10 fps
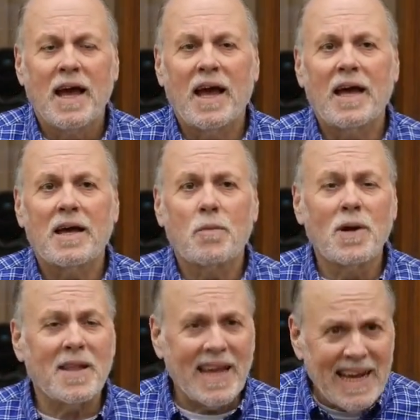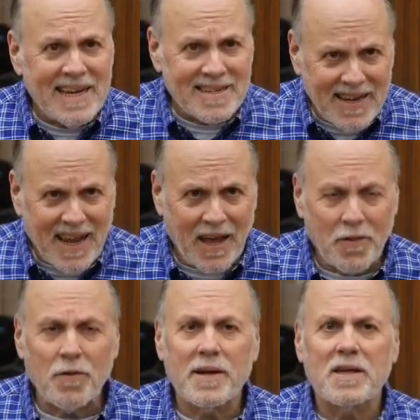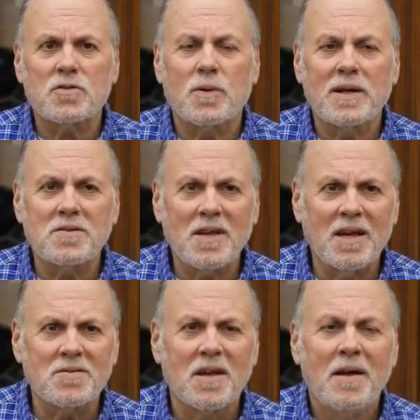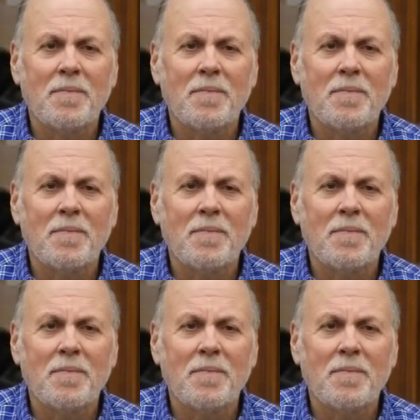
Uh, we'll eat together, is what he says.